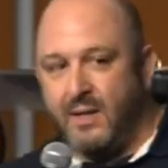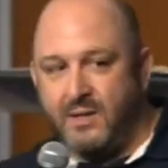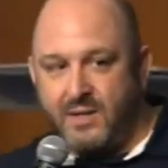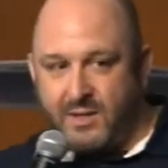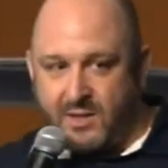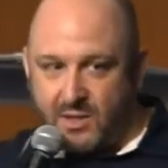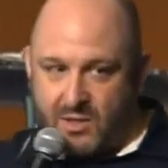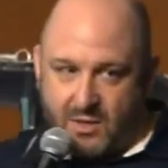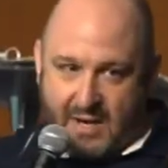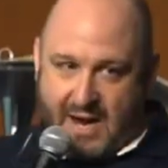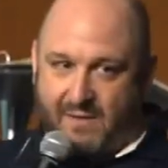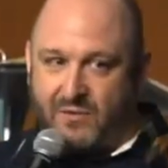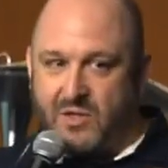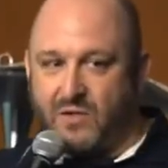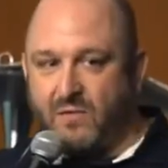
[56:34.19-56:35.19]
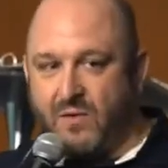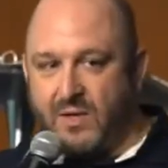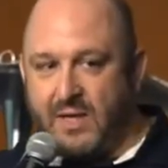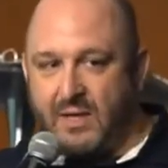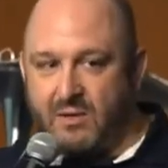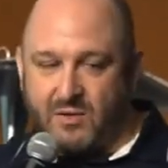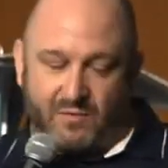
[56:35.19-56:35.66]
She says, you'll have this for
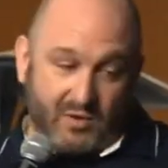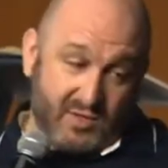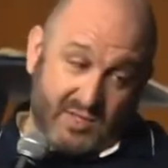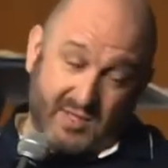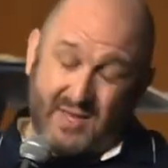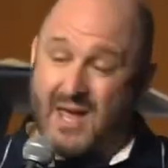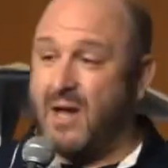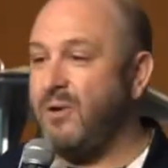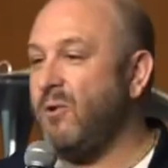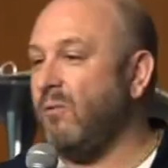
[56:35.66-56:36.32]
years versus that